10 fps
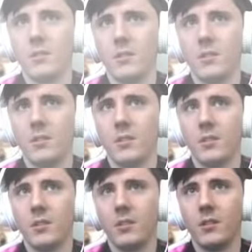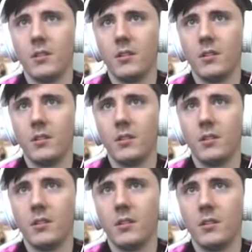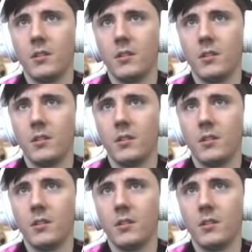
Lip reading: Nobody speaks.